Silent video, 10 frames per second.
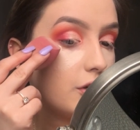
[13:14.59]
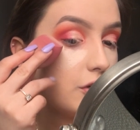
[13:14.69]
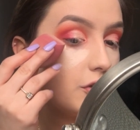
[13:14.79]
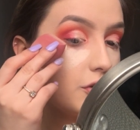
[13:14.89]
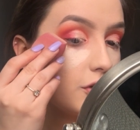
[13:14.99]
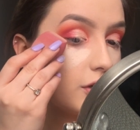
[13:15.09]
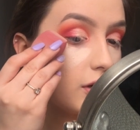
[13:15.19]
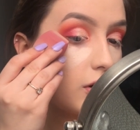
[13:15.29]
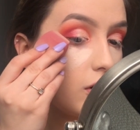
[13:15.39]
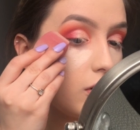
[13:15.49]
you
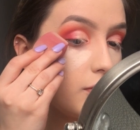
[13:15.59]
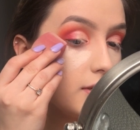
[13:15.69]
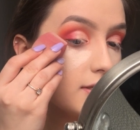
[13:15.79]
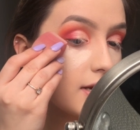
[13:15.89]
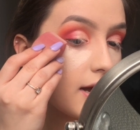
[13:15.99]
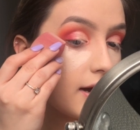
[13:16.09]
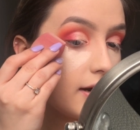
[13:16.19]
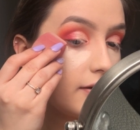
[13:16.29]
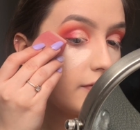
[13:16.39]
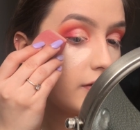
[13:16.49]
could always
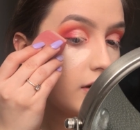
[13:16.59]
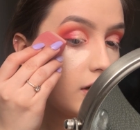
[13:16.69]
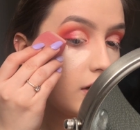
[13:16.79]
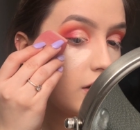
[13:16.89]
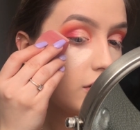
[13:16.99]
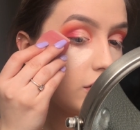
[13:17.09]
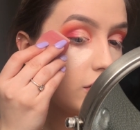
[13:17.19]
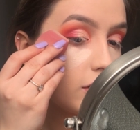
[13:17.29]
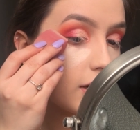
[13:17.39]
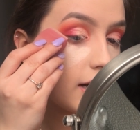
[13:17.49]
have
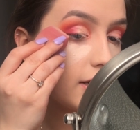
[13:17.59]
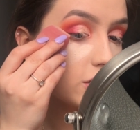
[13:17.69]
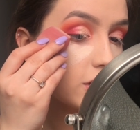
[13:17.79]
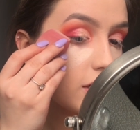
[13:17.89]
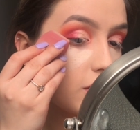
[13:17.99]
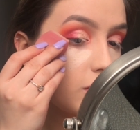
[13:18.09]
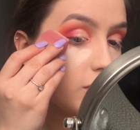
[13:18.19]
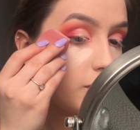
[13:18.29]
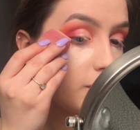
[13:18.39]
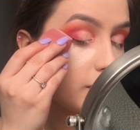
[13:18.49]
your
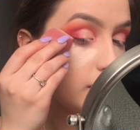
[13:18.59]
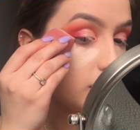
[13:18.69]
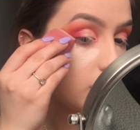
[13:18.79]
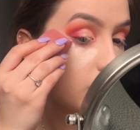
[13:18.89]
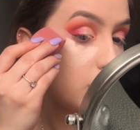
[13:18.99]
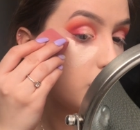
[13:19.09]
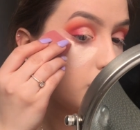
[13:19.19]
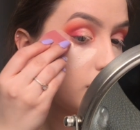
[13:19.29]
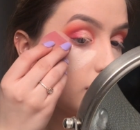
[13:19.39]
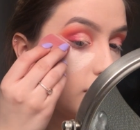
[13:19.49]
eyeshadow
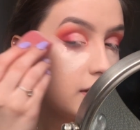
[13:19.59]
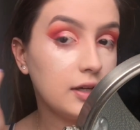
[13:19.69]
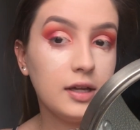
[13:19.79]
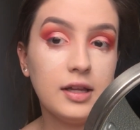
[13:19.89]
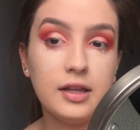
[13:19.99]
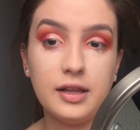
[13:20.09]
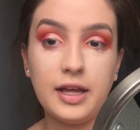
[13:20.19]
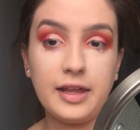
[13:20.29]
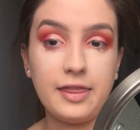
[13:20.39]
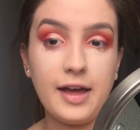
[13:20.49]
below
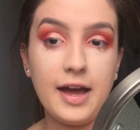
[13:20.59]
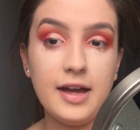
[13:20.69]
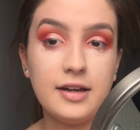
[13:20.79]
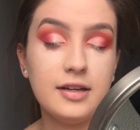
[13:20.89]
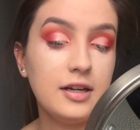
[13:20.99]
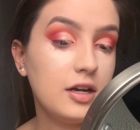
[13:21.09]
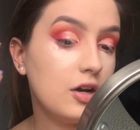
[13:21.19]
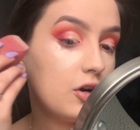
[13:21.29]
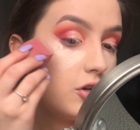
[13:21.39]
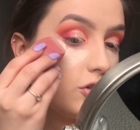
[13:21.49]
like that.
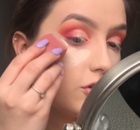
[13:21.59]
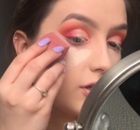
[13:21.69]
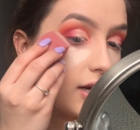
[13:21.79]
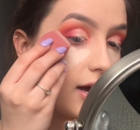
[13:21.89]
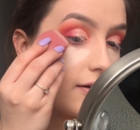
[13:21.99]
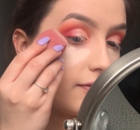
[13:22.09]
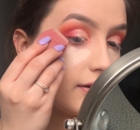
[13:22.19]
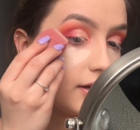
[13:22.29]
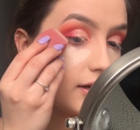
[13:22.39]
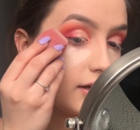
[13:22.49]
You could have
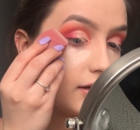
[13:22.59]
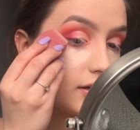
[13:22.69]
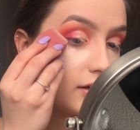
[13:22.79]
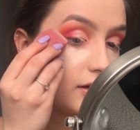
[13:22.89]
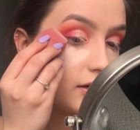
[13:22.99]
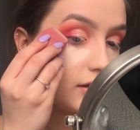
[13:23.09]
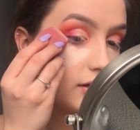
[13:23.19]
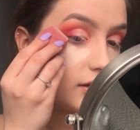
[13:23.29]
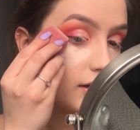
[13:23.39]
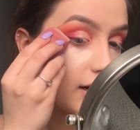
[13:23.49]
it
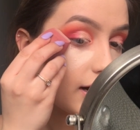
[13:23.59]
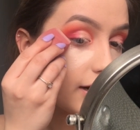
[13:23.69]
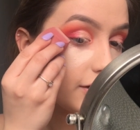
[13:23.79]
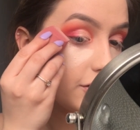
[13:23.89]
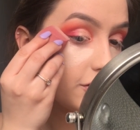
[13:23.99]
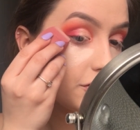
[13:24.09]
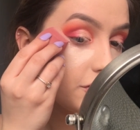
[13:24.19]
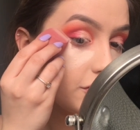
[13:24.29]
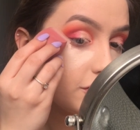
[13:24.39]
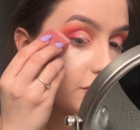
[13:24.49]
higher.